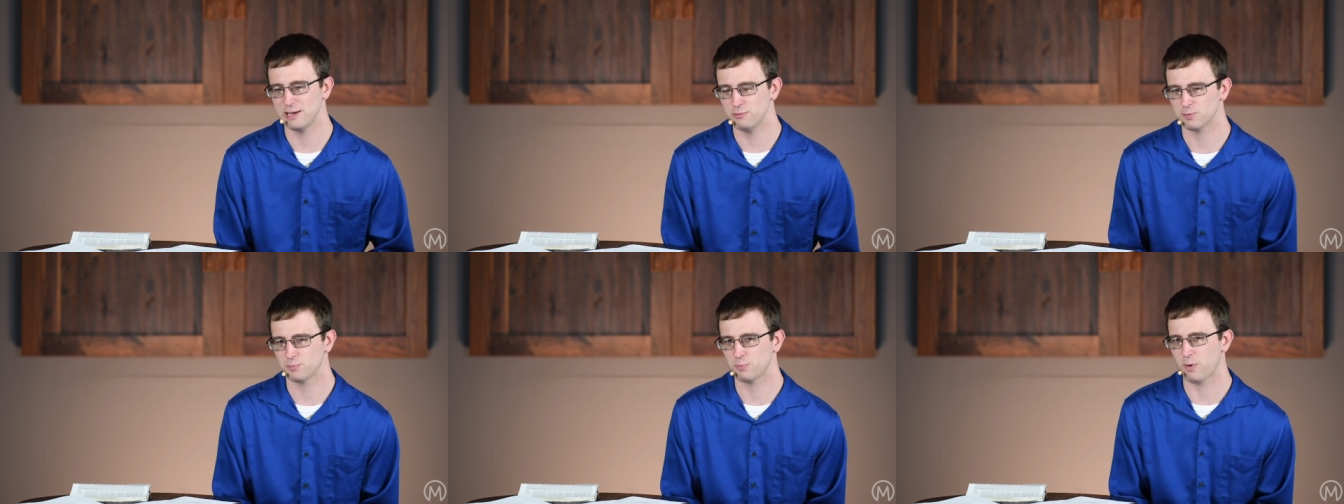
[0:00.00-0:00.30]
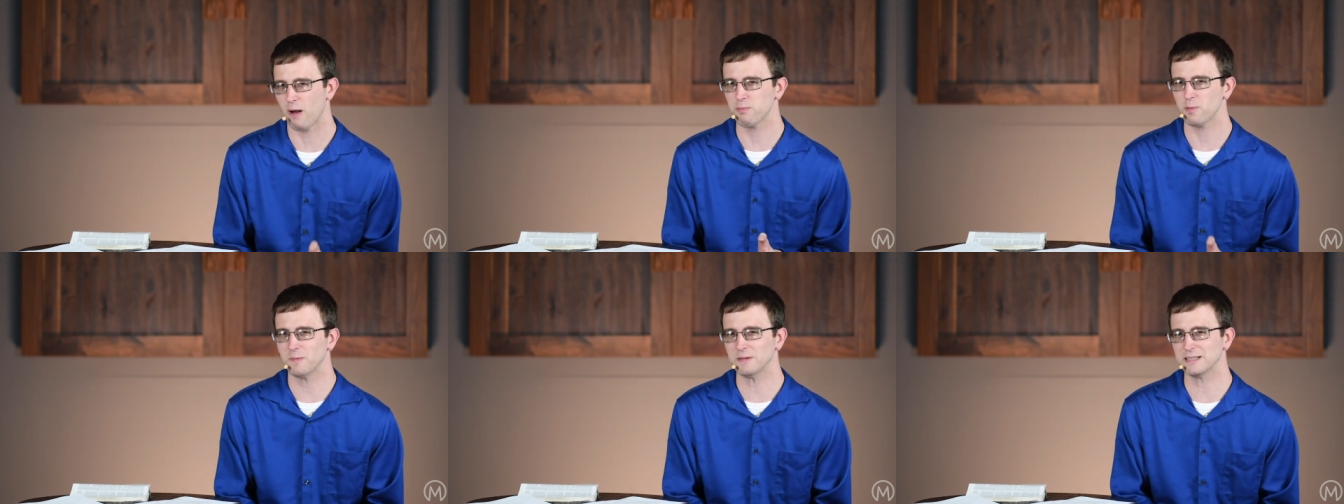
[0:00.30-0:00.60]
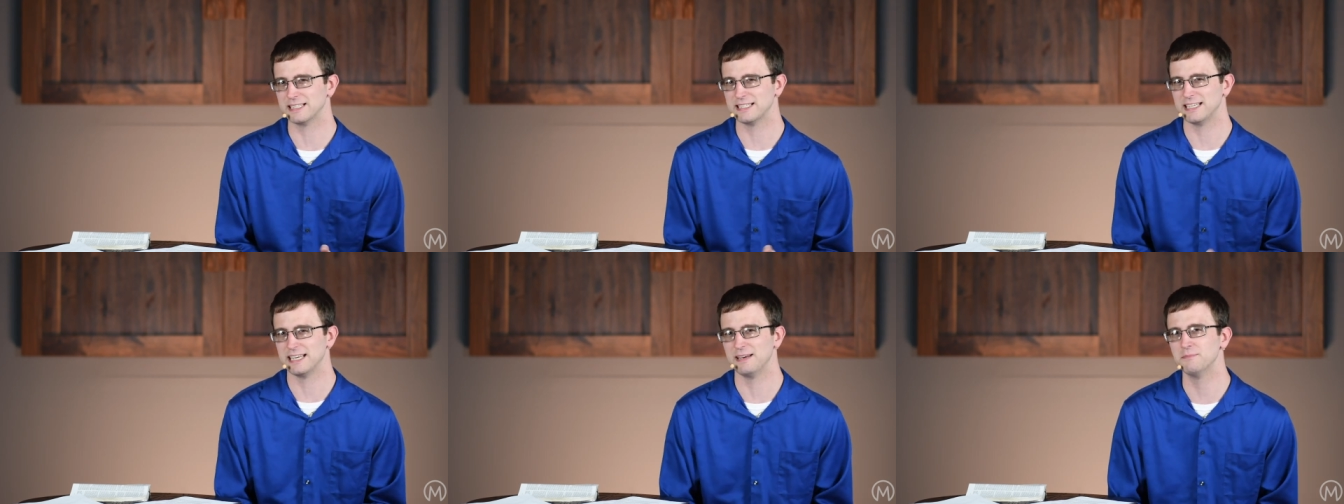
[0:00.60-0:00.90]
He was
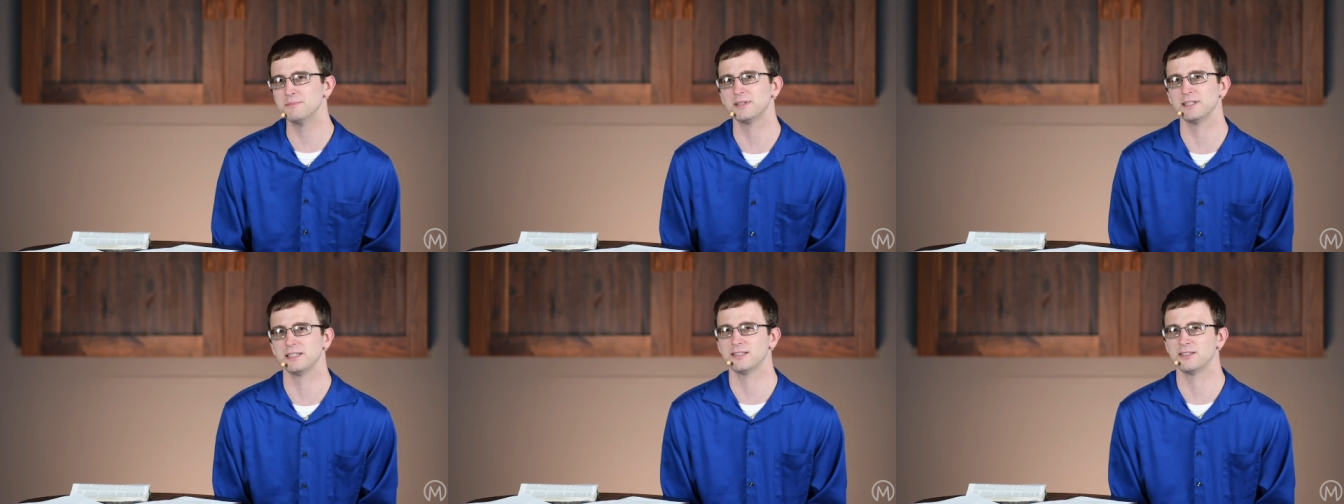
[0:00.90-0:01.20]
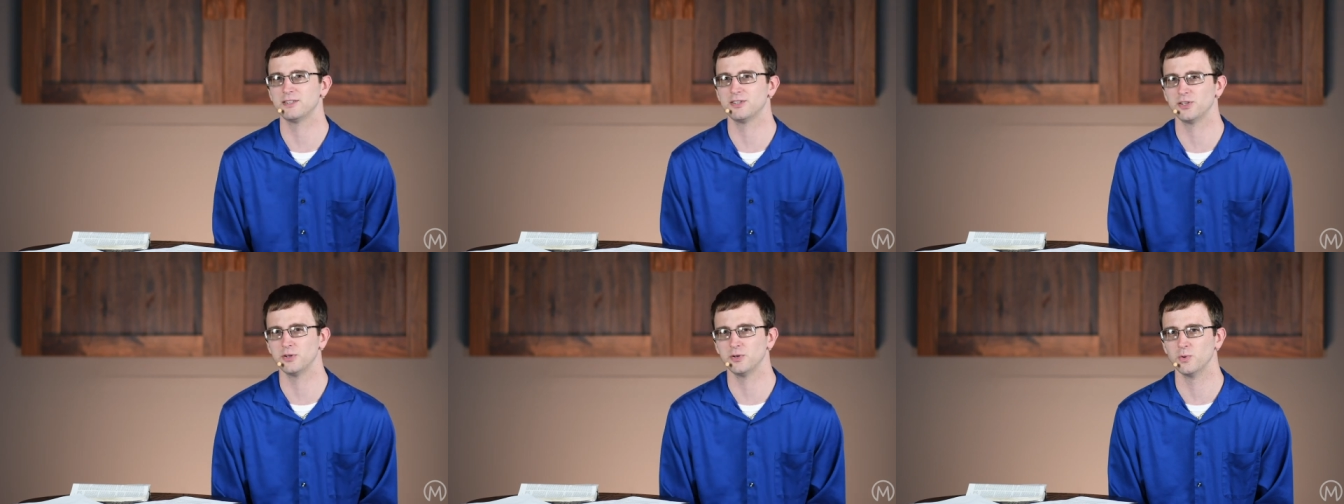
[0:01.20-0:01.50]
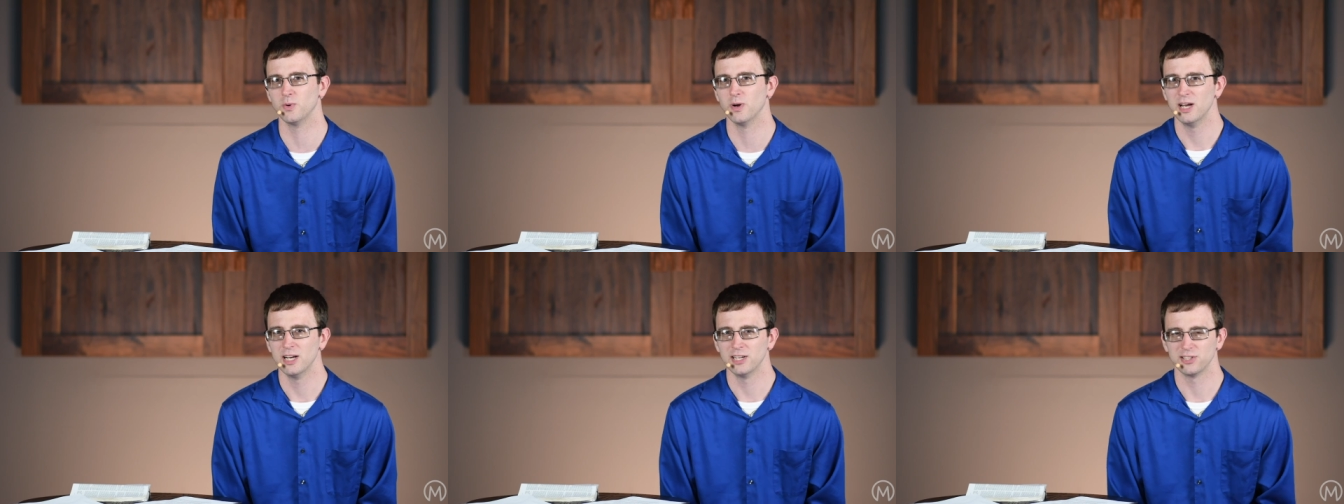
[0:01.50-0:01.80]
probably tempted
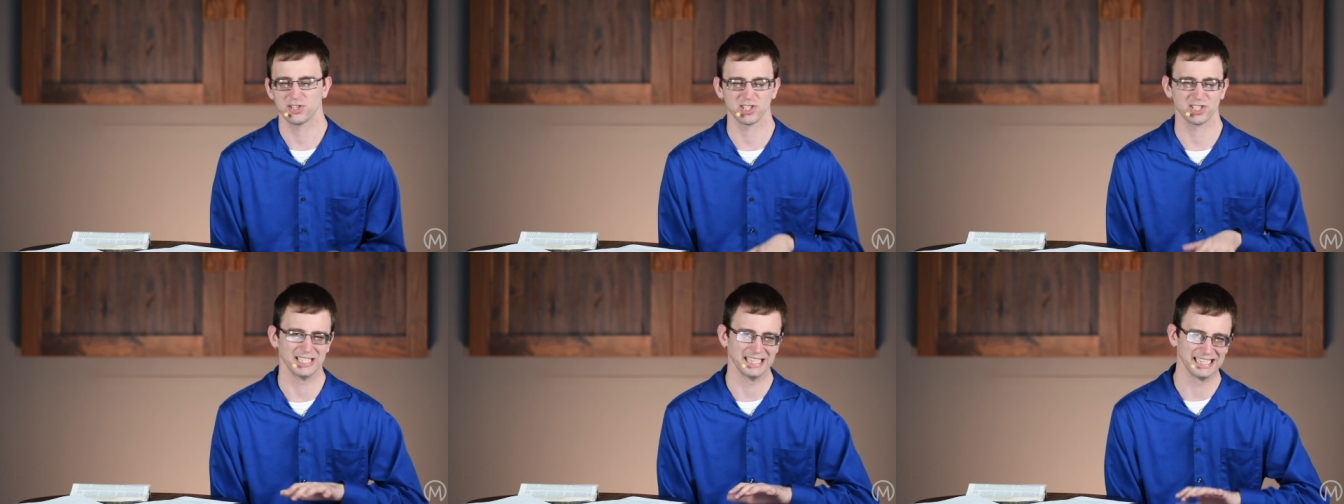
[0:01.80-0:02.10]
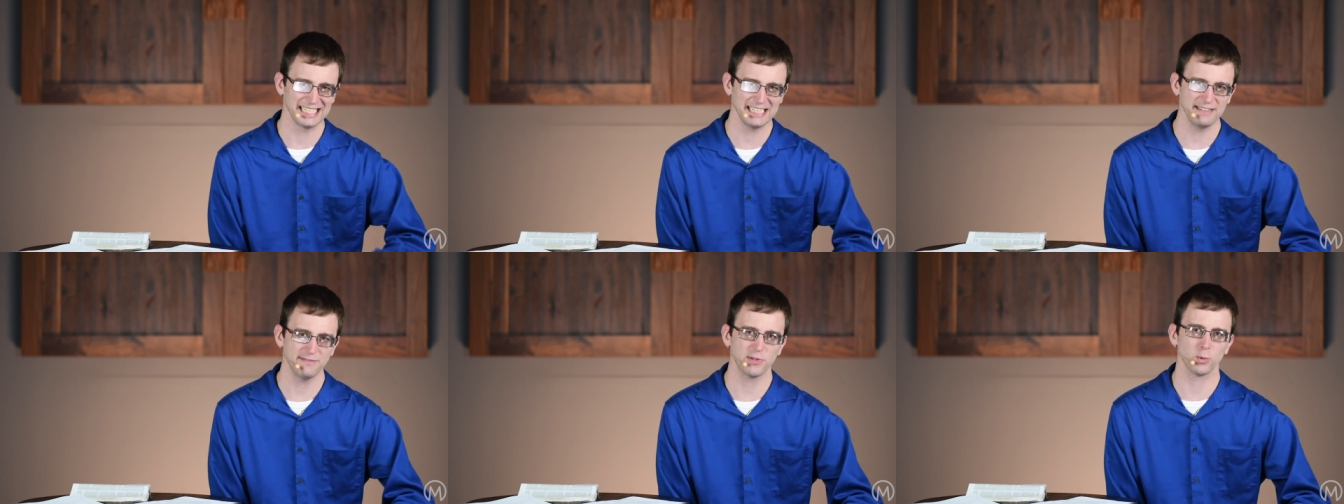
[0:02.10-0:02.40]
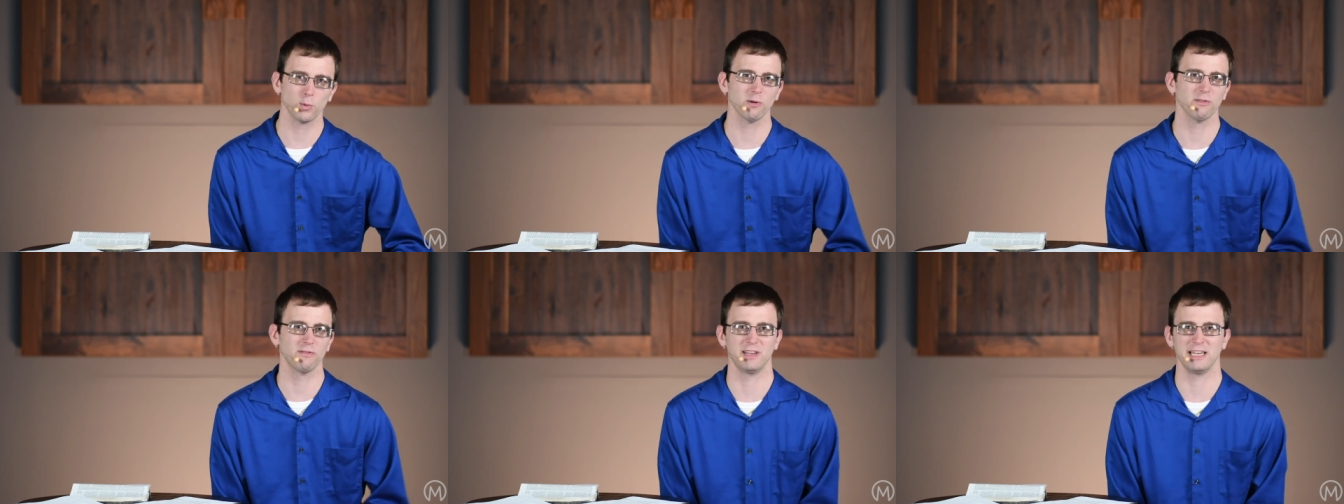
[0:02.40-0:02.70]
to just leave
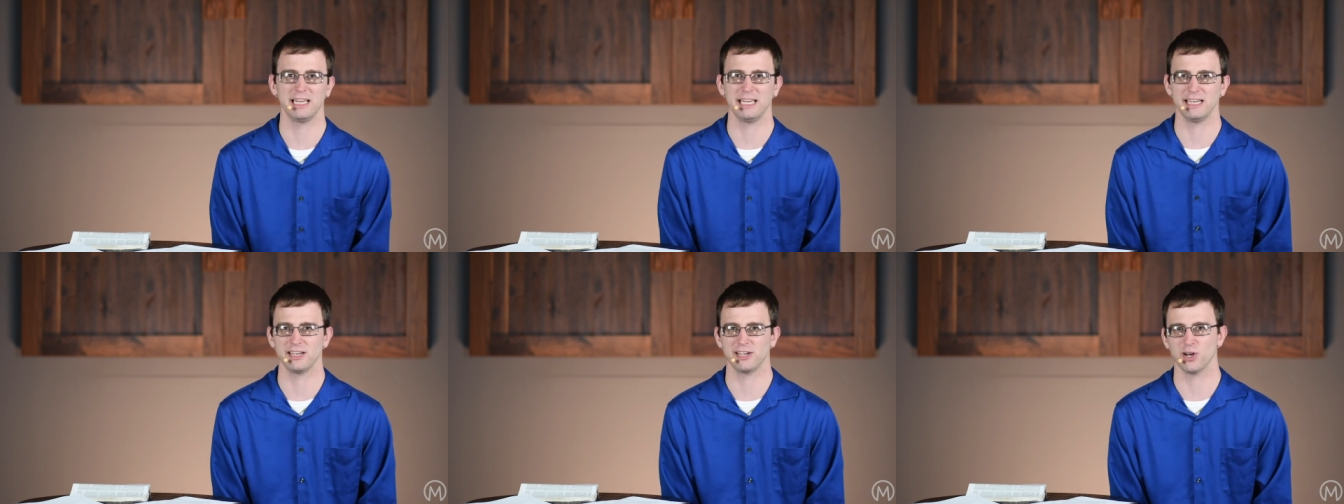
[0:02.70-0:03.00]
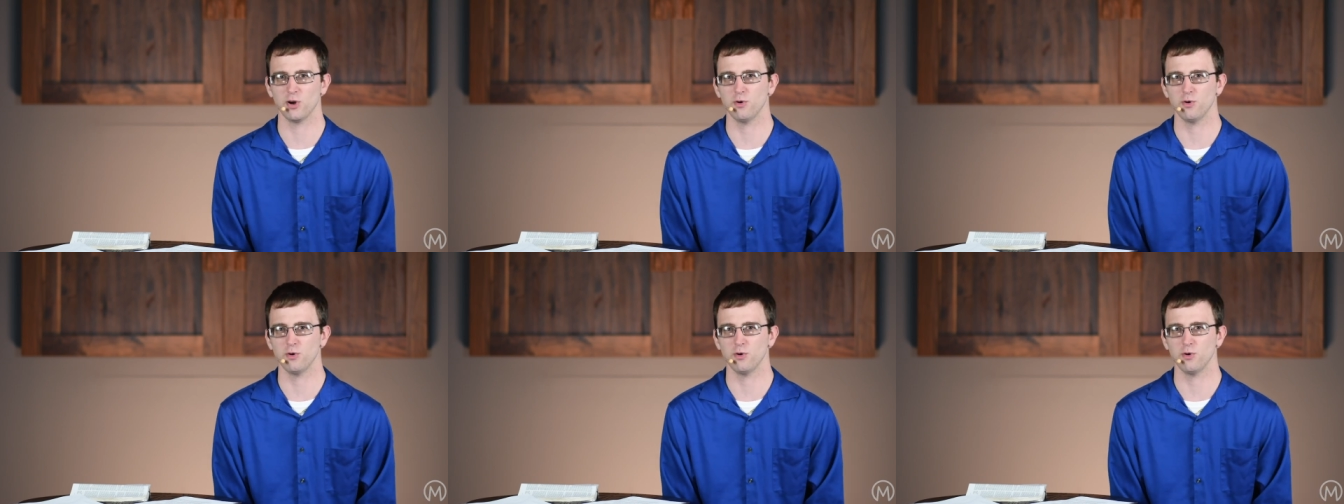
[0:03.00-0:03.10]
the ravine,